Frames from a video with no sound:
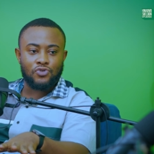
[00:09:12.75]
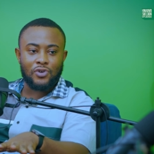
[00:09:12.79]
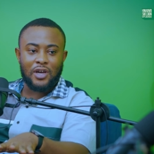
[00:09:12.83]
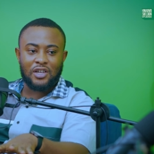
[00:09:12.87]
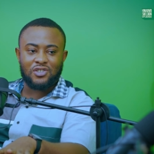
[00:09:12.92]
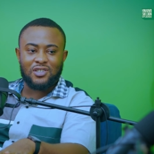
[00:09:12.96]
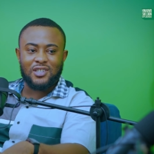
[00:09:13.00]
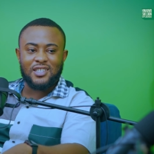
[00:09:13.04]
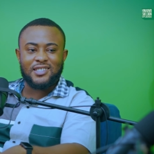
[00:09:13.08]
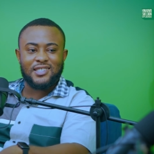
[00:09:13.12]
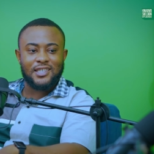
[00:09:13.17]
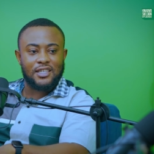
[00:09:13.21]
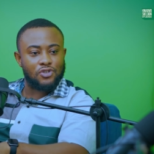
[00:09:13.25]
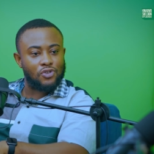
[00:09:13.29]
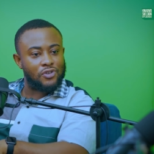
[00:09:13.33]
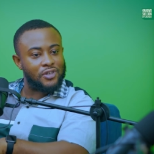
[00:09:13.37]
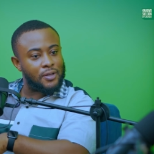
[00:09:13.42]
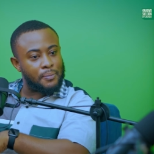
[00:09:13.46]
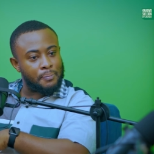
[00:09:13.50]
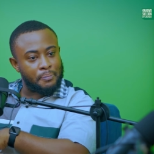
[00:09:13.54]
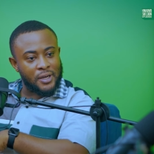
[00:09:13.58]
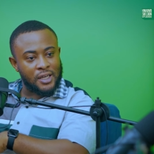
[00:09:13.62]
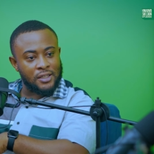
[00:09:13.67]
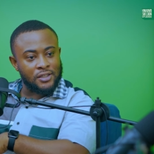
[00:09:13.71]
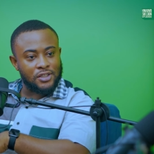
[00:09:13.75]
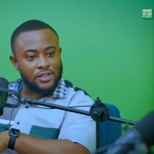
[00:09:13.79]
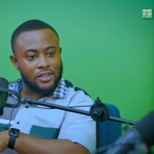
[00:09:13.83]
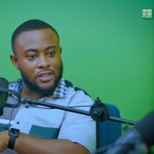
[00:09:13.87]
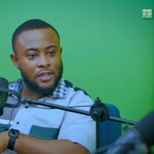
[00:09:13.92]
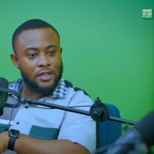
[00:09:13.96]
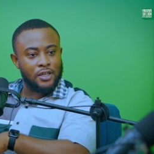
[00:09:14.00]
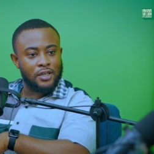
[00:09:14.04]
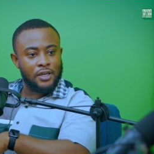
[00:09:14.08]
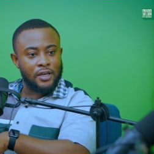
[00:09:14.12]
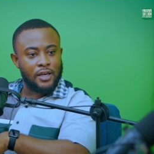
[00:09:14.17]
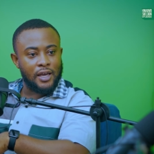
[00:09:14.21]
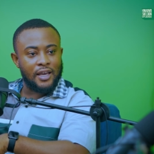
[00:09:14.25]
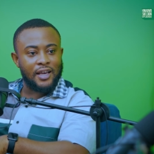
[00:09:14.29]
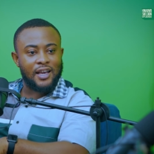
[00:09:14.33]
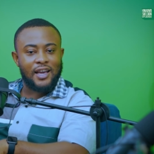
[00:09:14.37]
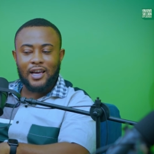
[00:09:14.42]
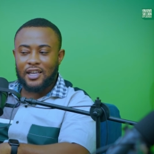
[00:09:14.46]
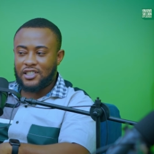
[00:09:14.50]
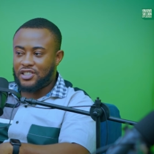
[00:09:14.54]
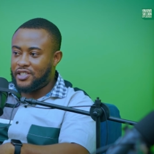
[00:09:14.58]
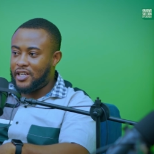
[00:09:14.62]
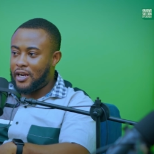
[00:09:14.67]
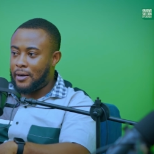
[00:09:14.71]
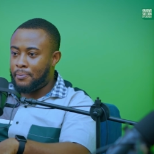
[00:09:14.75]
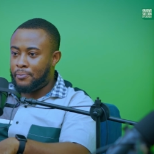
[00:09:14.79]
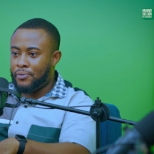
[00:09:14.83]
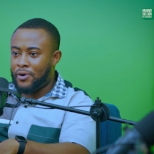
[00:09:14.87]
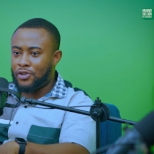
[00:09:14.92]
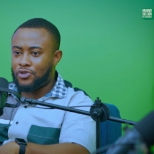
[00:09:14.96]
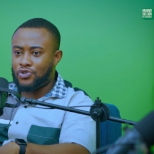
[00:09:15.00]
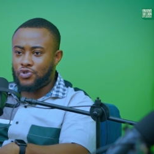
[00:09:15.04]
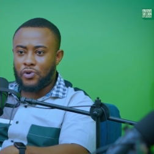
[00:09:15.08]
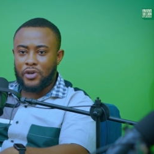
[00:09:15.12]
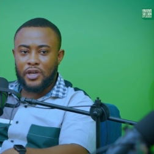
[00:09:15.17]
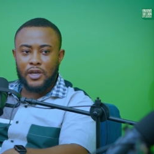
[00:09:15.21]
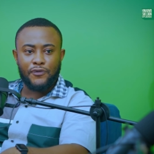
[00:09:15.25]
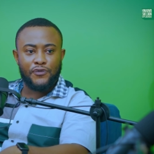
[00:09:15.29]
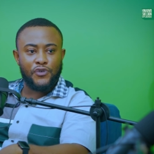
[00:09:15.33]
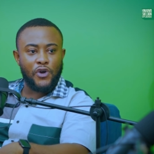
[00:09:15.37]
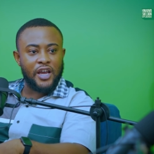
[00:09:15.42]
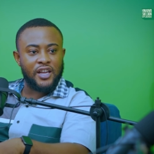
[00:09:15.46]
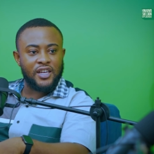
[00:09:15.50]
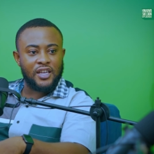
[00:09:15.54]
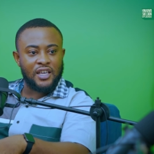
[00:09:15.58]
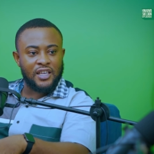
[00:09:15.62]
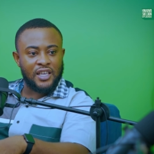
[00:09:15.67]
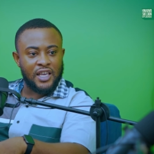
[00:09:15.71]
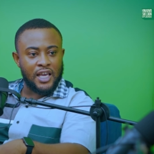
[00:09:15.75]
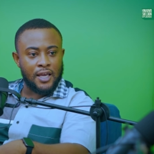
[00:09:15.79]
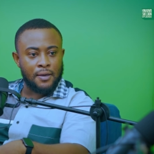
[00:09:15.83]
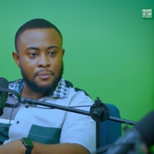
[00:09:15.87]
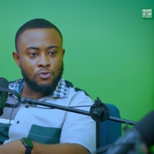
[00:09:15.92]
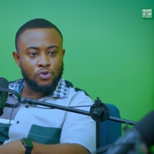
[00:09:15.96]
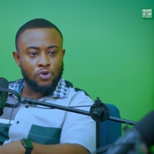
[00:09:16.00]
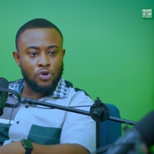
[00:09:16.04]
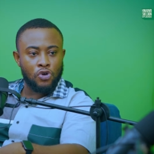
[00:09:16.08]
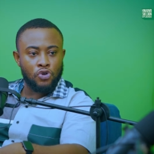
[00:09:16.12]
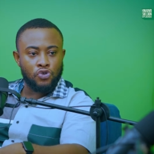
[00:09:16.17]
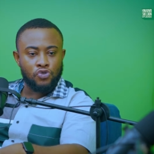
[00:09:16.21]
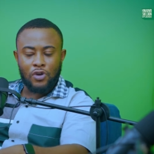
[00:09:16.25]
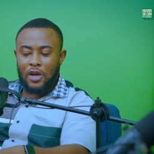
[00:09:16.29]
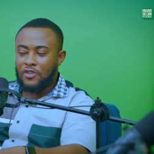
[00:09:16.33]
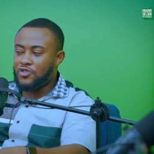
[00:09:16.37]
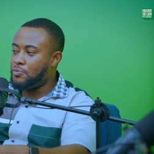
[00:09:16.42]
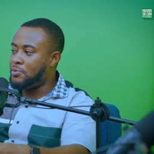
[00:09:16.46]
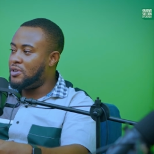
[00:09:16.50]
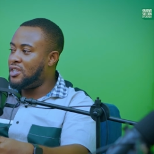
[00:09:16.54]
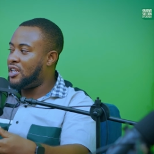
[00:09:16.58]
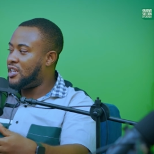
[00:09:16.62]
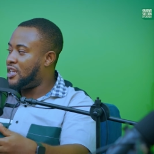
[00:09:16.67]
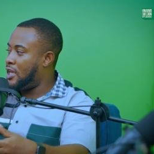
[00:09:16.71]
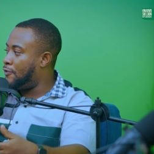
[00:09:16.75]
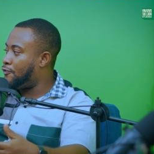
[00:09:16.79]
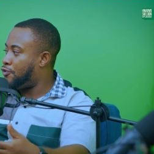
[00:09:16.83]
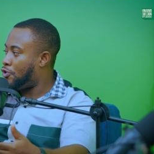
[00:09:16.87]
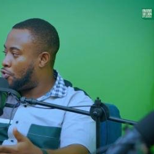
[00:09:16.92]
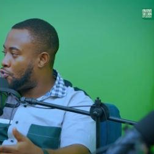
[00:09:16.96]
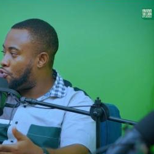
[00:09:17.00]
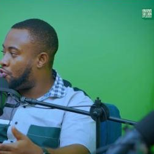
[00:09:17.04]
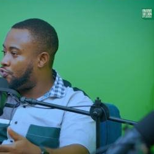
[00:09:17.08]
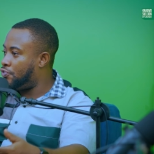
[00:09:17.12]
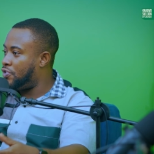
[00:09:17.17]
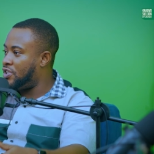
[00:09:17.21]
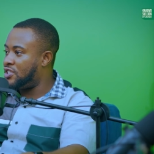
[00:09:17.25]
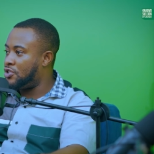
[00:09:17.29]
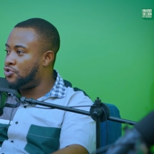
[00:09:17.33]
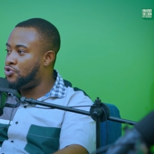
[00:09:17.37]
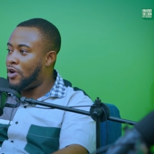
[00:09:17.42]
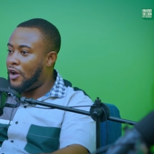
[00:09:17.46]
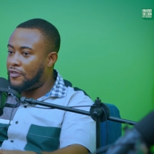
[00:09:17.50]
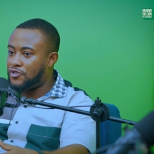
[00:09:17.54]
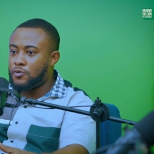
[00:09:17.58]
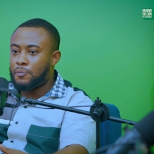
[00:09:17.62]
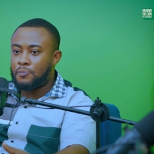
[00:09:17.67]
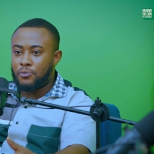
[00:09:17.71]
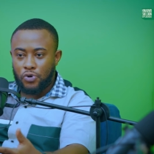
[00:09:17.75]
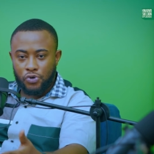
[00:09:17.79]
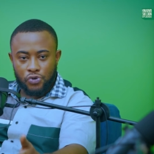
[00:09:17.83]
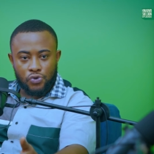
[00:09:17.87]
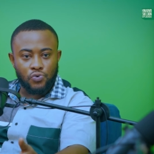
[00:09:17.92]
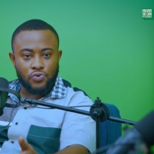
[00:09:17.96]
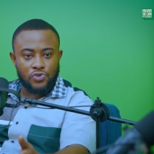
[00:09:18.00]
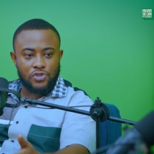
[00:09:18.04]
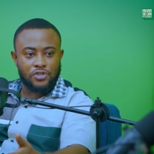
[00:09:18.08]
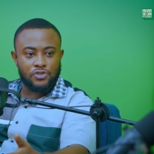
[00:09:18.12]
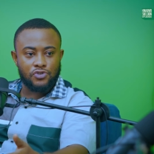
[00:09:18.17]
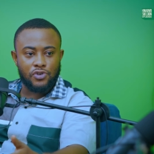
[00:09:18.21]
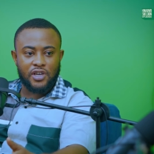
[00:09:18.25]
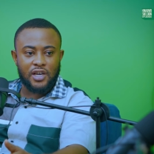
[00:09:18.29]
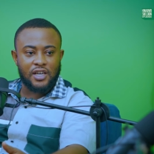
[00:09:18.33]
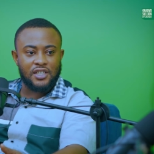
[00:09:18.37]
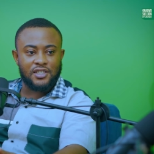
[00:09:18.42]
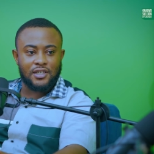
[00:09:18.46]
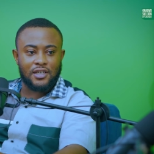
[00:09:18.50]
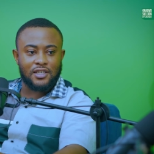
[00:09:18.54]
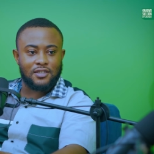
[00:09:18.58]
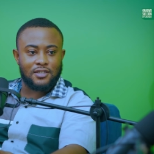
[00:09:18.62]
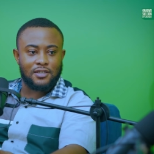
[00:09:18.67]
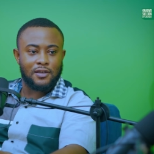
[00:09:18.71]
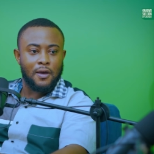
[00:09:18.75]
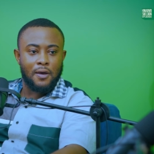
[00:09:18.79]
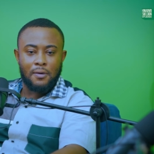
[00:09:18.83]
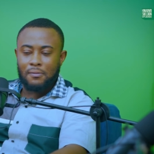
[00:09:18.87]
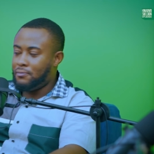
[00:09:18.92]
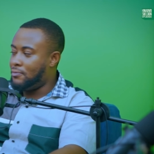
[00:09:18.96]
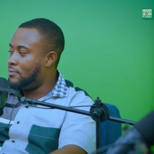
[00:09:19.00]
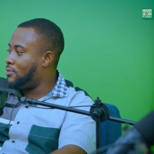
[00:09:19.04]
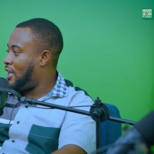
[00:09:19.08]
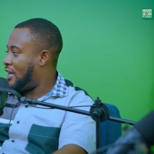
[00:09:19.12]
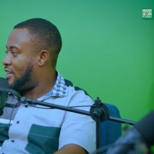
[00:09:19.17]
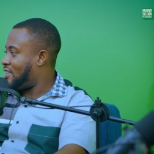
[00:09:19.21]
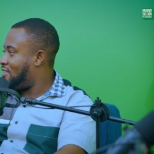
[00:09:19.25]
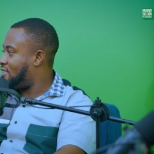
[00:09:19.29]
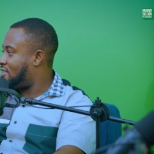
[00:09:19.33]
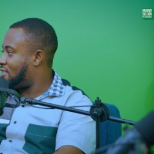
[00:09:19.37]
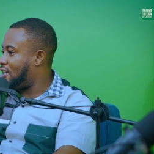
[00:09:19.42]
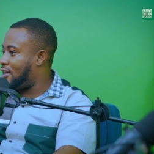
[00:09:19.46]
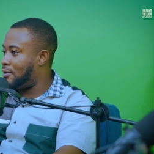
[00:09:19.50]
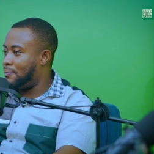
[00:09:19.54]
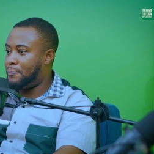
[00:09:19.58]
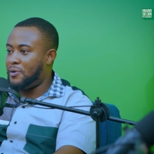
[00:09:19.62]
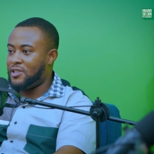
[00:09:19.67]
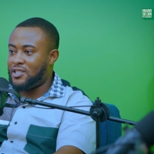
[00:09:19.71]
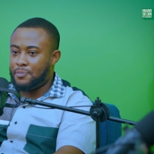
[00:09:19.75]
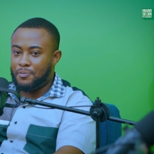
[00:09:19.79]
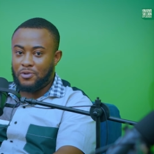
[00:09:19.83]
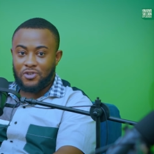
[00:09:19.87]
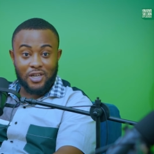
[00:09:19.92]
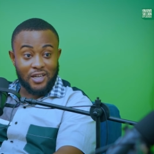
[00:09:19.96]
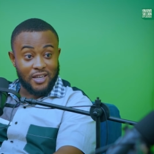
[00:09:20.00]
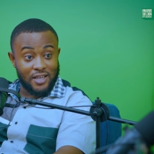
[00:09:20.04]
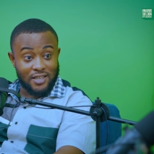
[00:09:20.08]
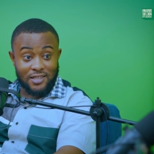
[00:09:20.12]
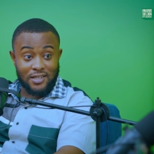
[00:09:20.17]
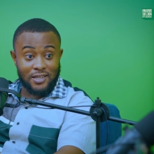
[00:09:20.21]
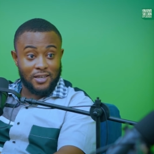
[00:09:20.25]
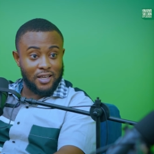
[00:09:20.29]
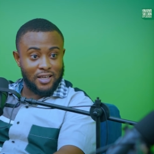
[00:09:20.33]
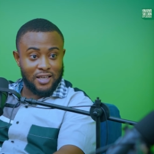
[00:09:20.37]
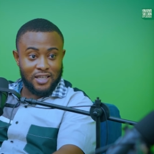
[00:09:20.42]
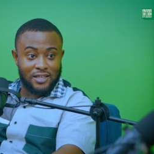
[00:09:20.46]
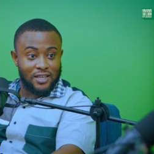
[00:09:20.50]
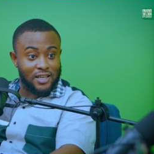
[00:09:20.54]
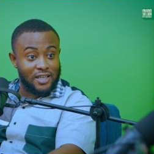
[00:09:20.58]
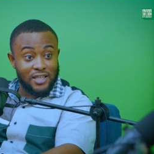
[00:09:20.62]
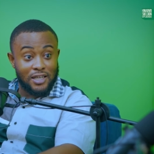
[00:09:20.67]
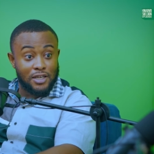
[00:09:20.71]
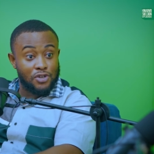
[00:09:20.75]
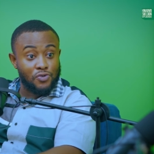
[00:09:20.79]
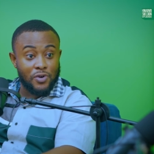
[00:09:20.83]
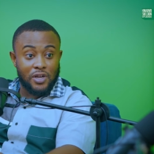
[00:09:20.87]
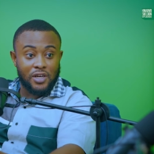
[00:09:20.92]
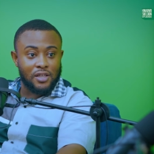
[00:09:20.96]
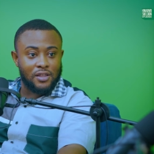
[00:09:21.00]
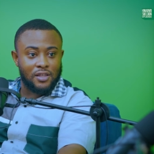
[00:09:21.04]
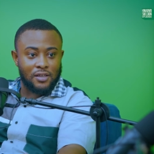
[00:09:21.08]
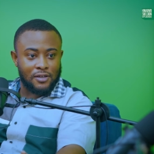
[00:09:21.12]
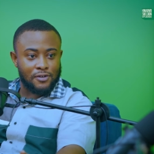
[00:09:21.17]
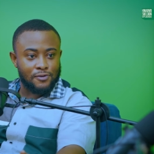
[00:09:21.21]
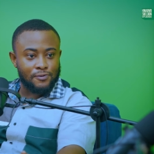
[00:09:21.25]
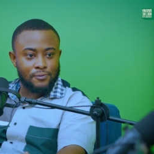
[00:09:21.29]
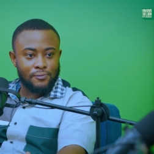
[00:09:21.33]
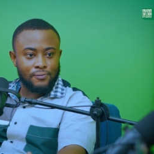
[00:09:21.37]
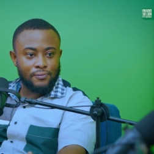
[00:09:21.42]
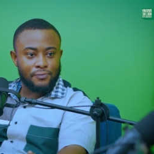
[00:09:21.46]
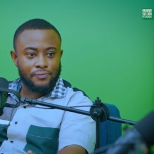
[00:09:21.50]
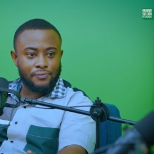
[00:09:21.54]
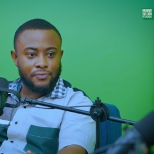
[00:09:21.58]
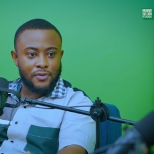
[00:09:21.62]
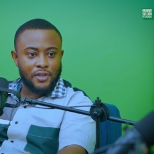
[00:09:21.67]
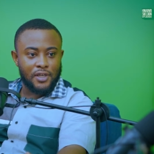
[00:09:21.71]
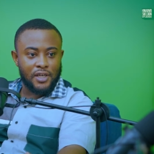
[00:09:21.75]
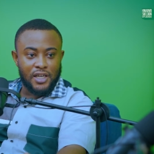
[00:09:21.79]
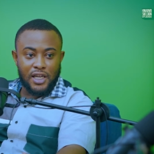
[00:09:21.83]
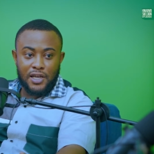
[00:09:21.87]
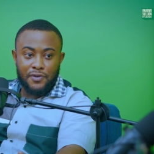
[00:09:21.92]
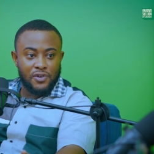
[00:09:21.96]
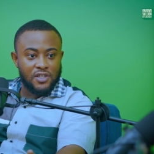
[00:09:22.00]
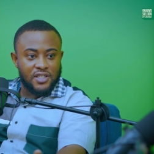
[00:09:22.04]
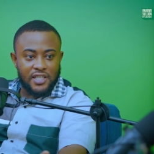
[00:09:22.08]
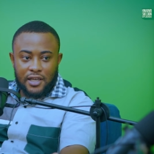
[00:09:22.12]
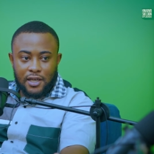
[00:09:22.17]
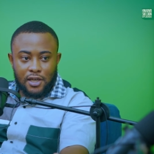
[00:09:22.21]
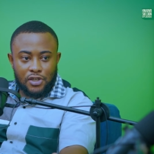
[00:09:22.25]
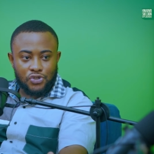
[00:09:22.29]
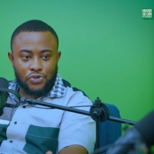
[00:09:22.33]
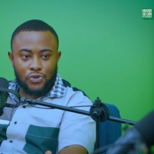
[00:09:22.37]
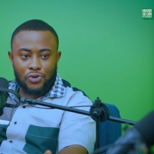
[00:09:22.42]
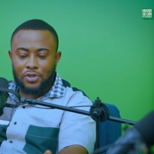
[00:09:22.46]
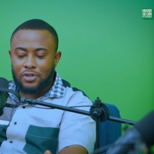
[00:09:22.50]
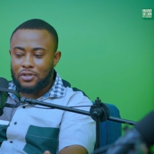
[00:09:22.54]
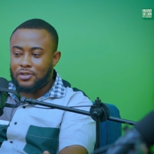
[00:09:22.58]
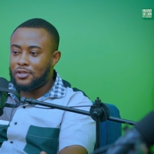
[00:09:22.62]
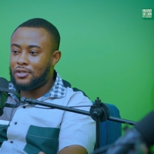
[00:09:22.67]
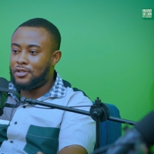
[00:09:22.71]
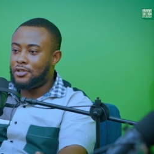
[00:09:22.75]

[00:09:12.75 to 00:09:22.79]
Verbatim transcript: to actually sit on the bench and catch their breath. So if you're in the game, you have to be in the game for a good reason. You have to produce. You can't just, like he said, Payton Pritchard yesterday, he, he didn't do anything. Mm. He didn't even take a shot.